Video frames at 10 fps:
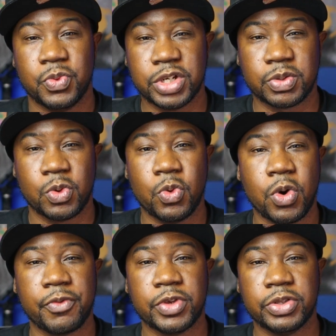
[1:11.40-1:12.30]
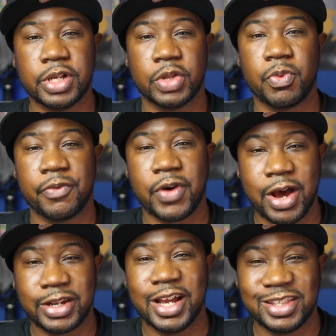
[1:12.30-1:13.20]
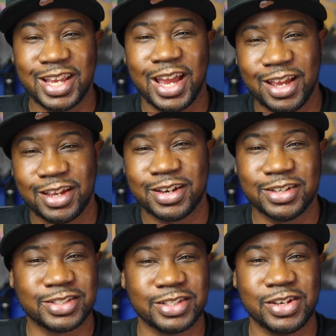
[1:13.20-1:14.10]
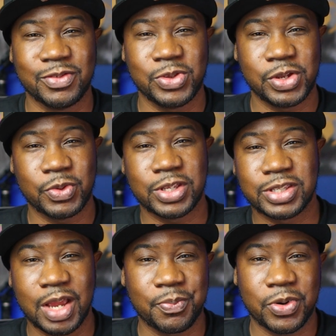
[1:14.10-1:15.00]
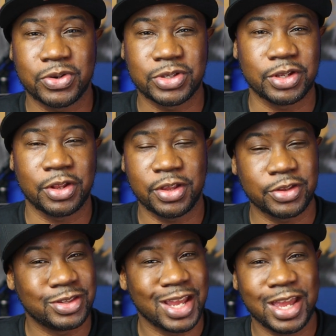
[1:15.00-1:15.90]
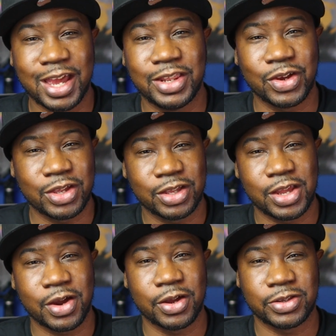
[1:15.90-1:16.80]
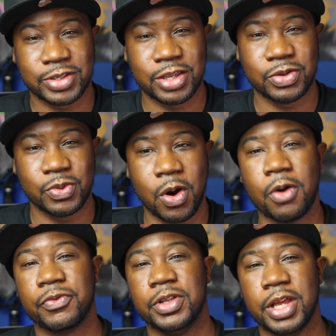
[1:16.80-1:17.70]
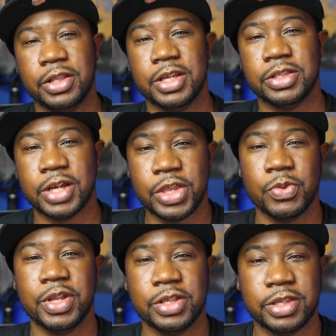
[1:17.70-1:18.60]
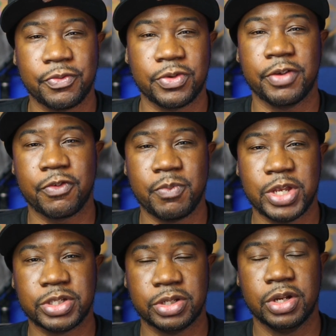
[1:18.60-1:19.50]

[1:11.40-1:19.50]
whoever you're dealing with on that day, because you could deal with the same person on another day and they could send you off and tell you need different information